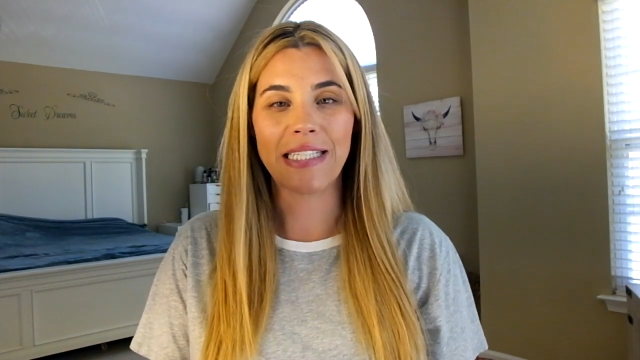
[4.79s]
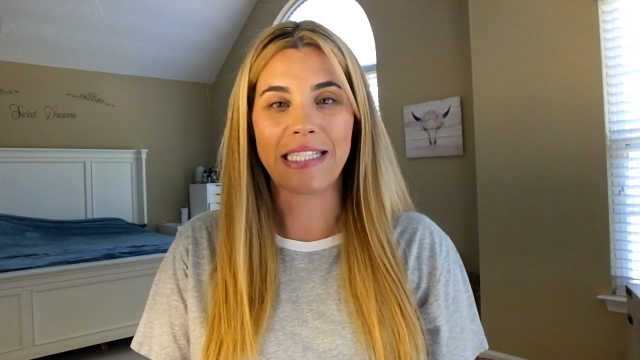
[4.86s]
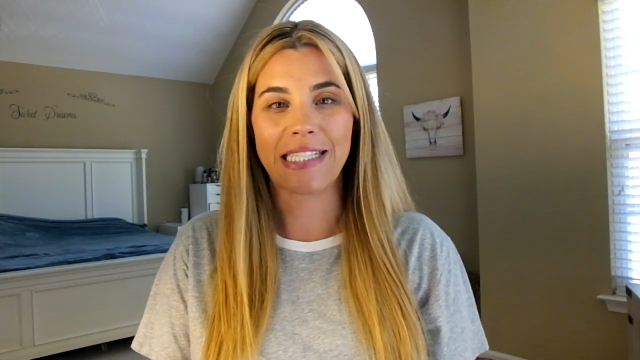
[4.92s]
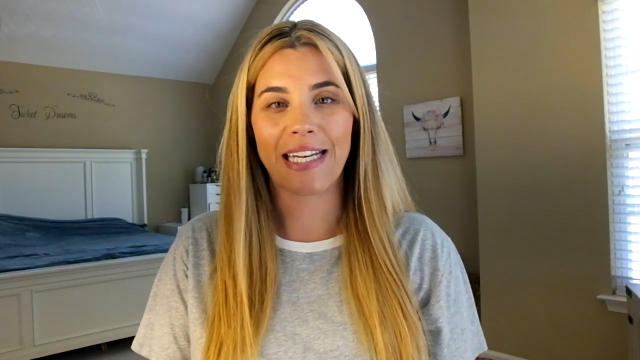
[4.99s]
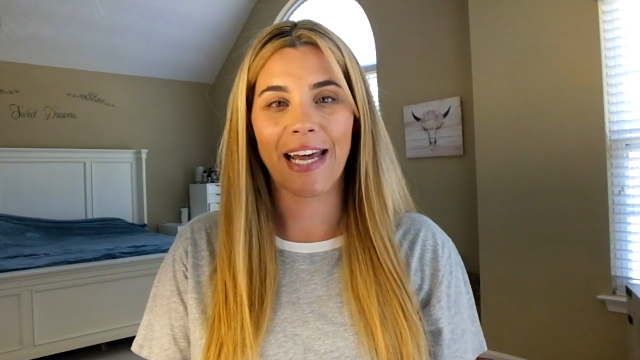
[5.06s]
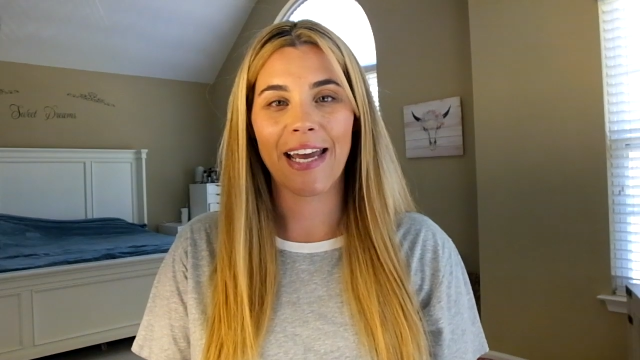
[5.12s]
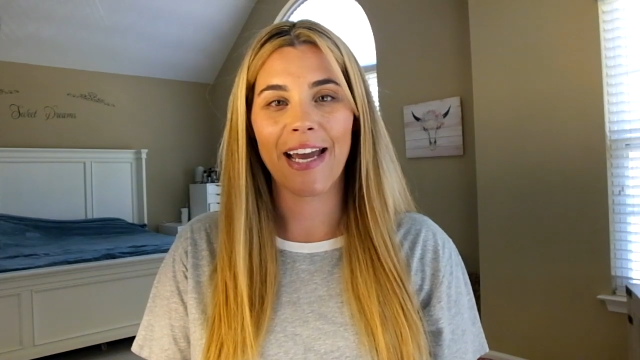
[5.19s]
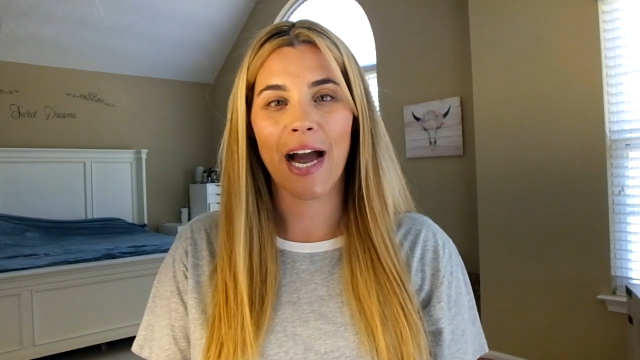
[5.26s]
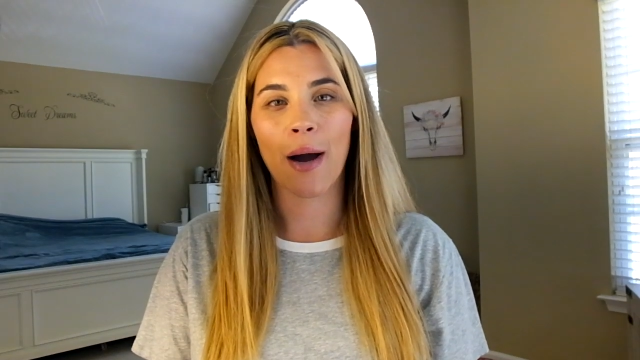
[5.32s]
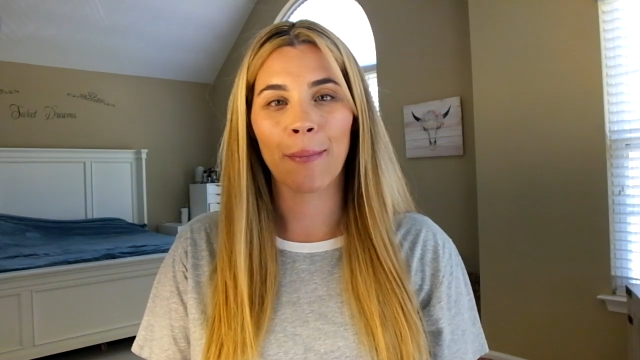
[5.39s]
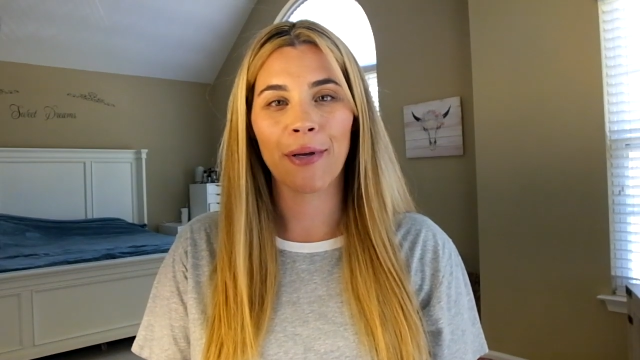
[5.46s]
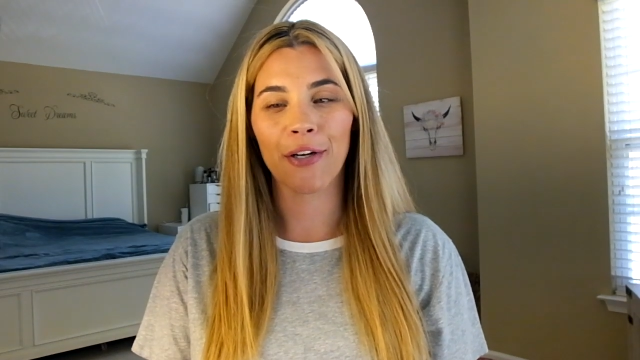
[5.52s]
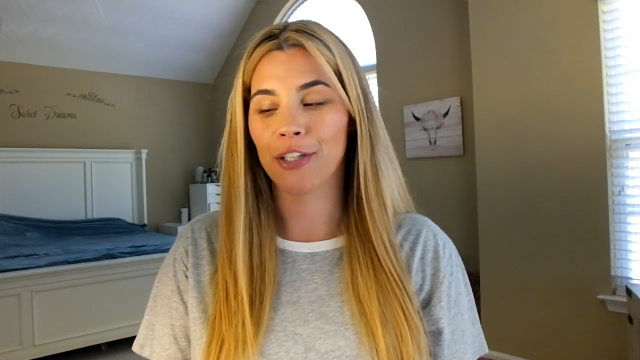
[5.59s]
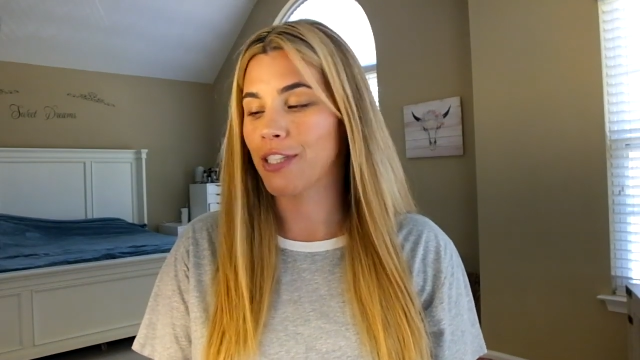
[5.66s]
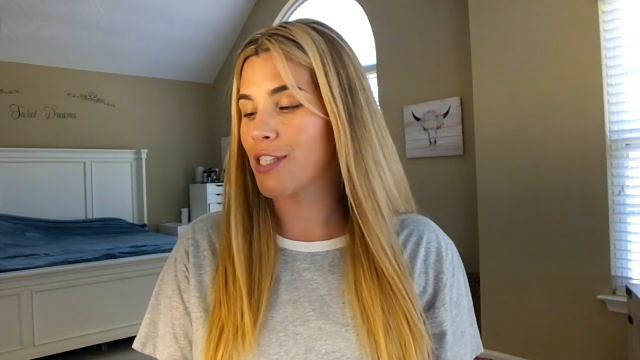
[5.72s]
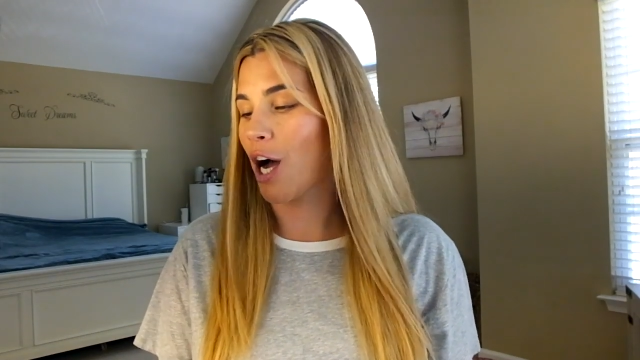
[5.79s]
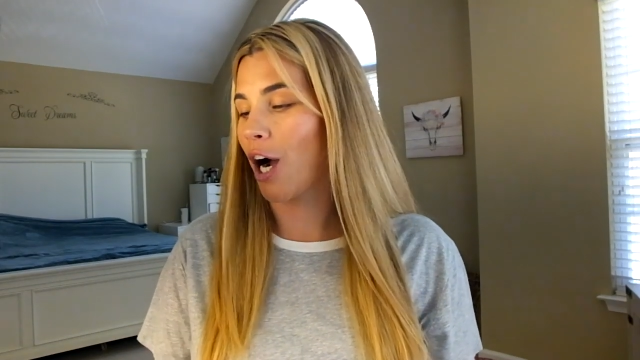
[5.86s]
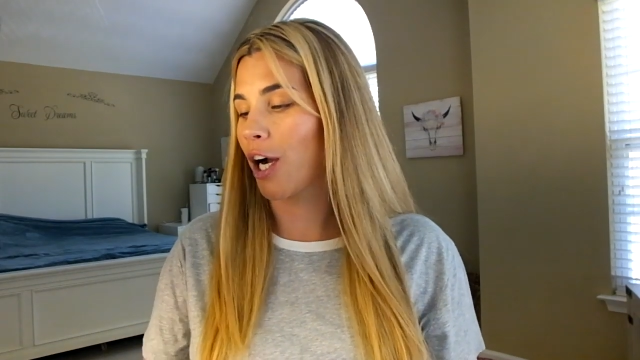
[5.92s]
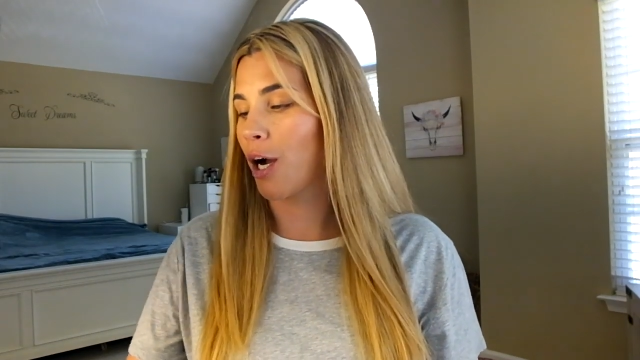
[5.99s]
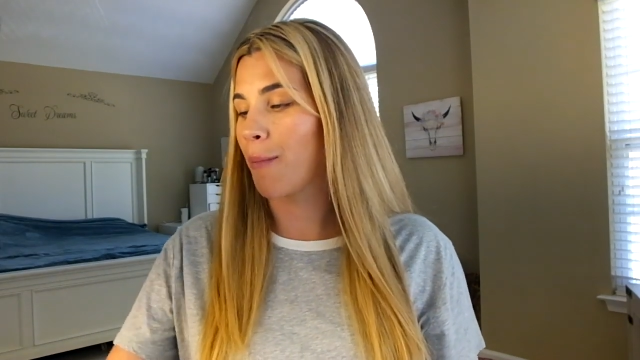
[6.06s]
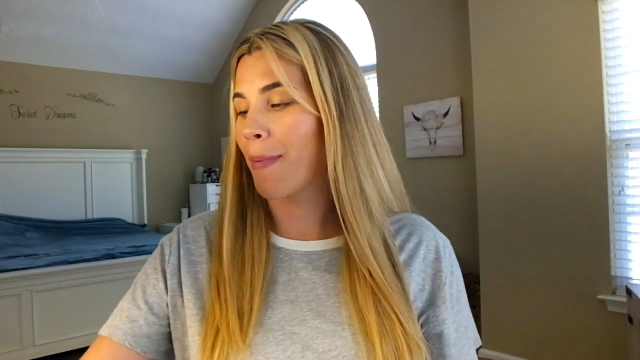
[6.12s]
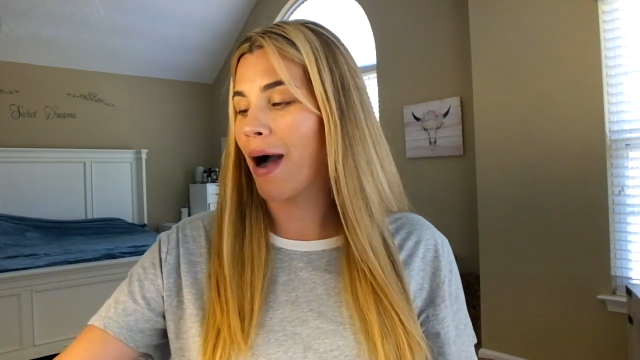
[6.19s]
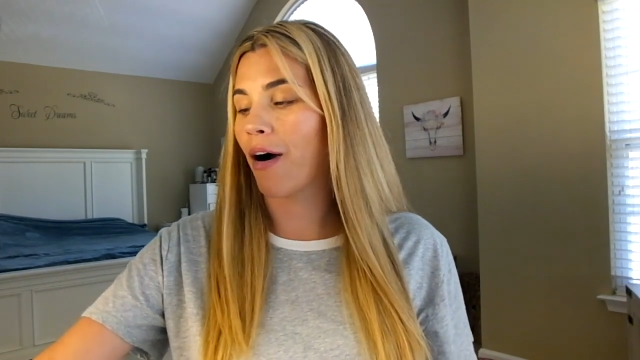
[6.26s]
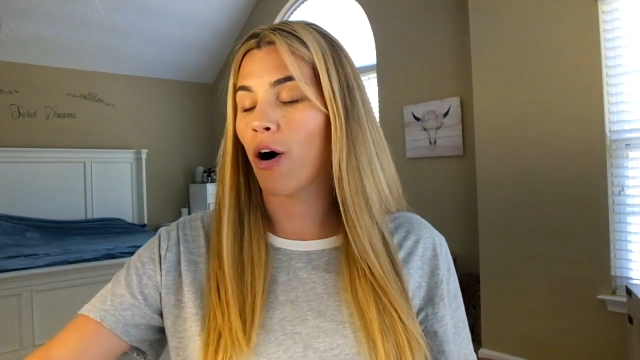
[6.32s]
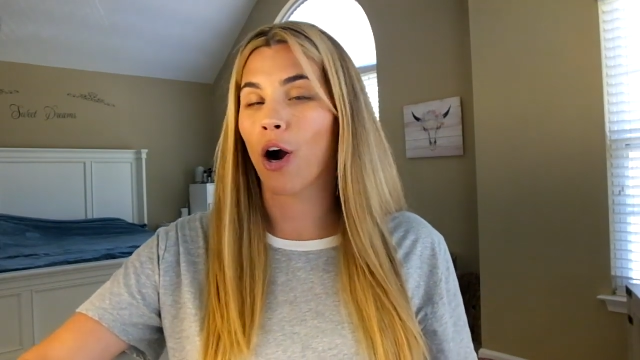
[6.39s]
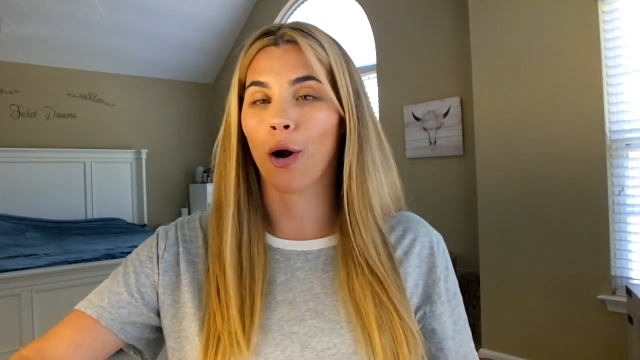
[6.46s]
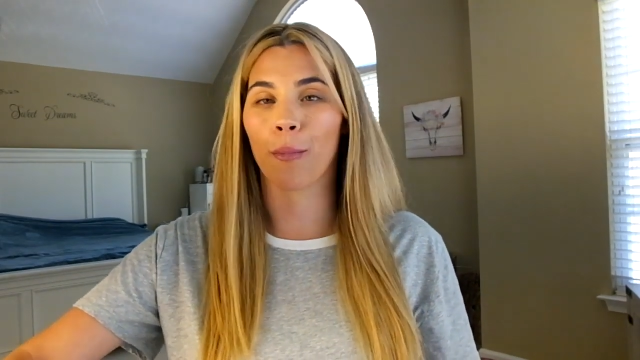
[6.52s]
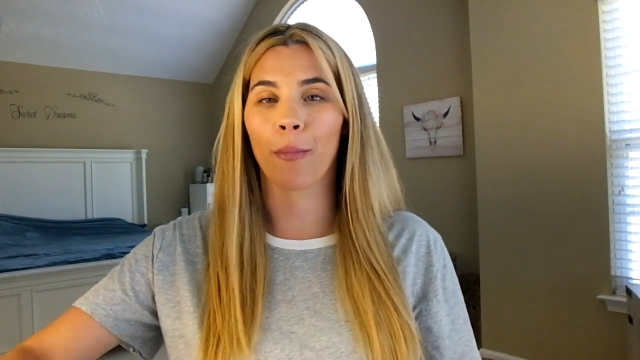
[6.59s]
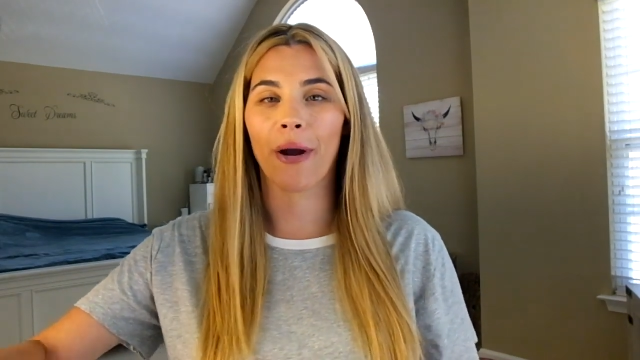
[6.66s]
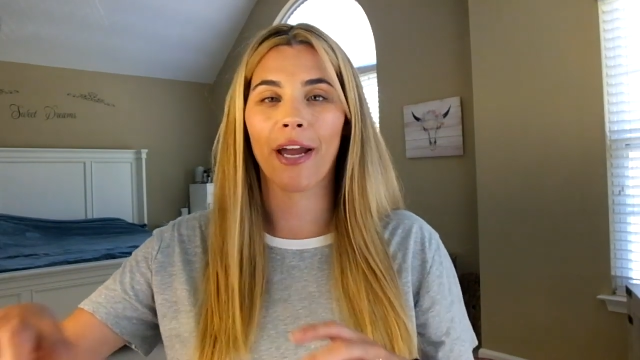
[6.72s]
and today I'm here to talk about
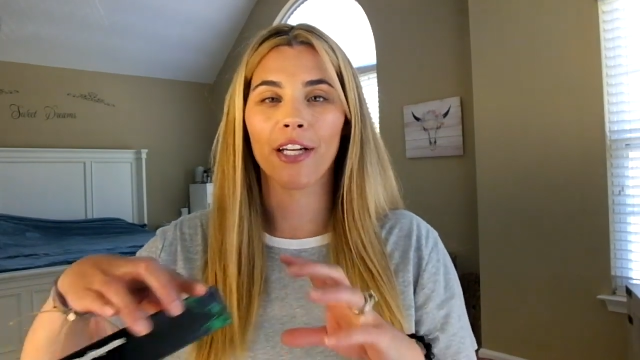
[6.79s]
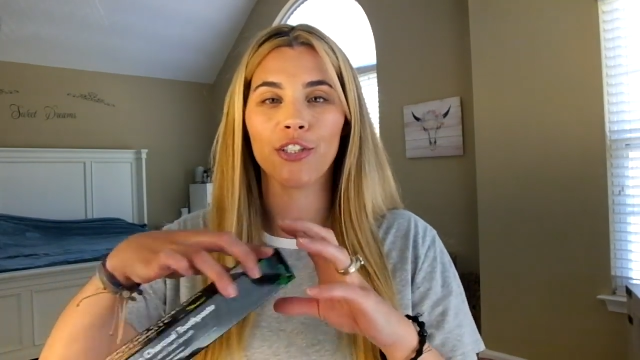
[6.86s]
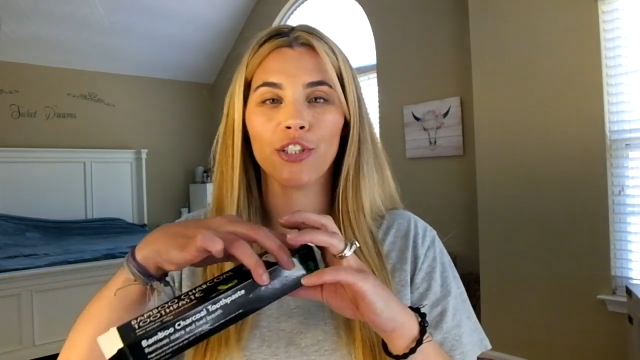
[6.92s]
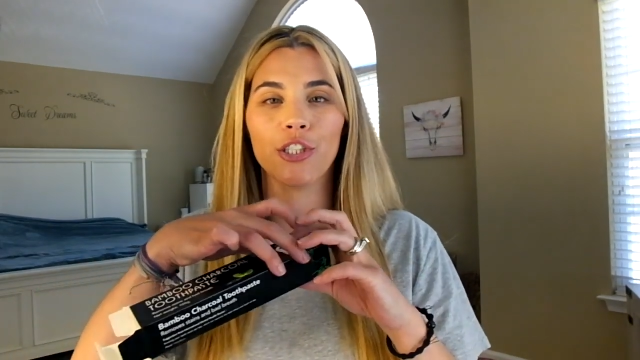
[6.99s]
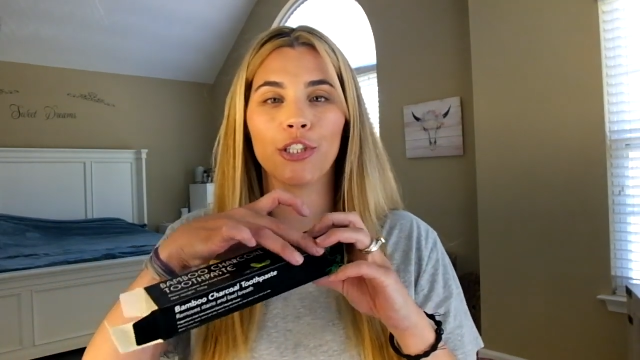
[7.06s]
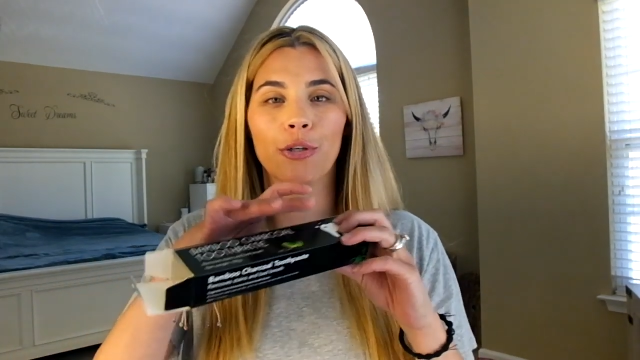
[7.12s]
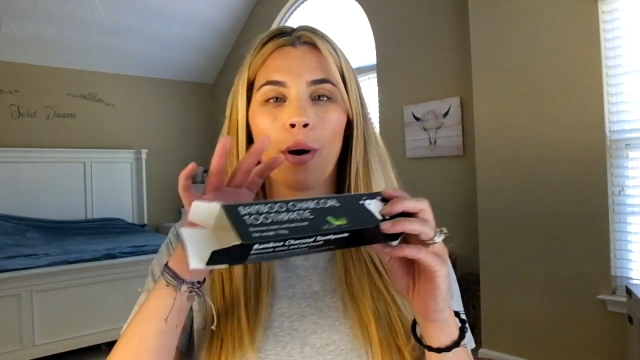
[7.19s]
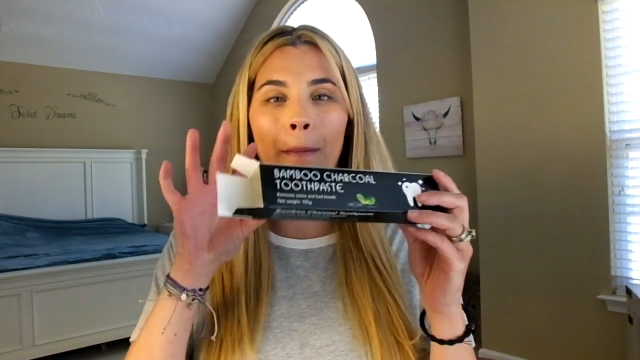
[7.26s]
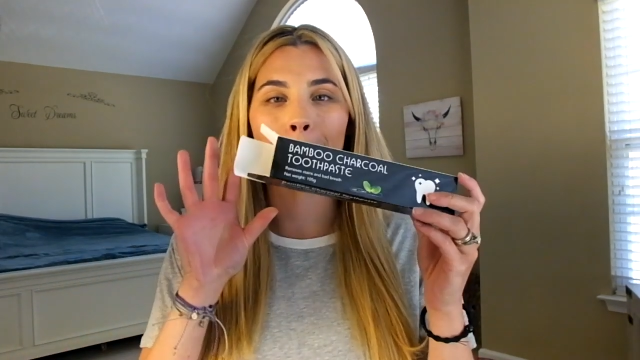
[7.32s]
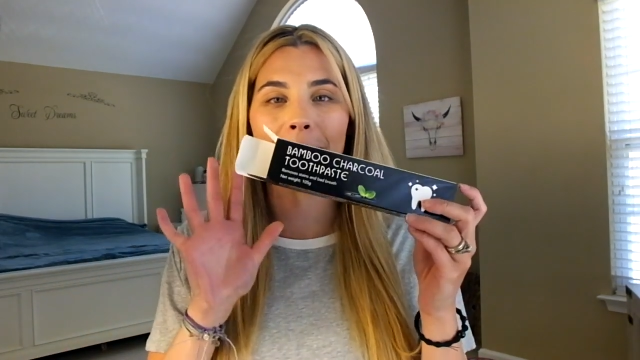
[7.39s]
our brand new